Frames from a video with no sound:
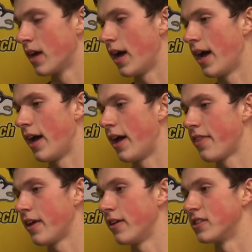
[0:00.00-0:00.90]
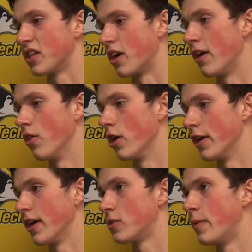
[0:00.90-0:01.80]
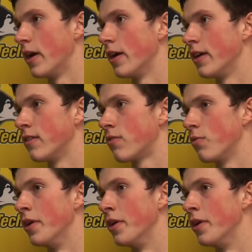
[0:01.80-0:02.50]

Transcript: I think it was a great learning experience.